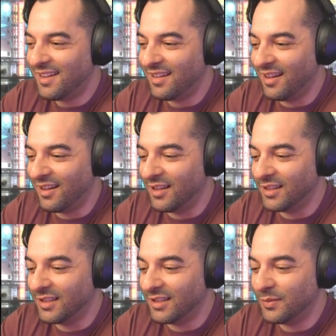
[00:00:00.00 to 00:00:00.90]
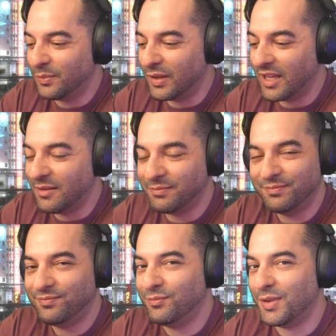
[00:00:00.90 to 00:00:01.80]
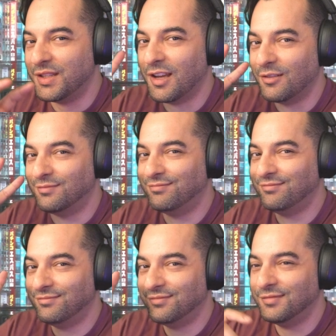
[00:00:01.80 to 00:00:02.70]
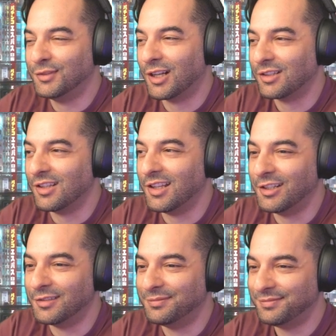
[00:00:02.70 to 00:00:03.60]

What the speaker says: But yeah, peace out. Talk to you later.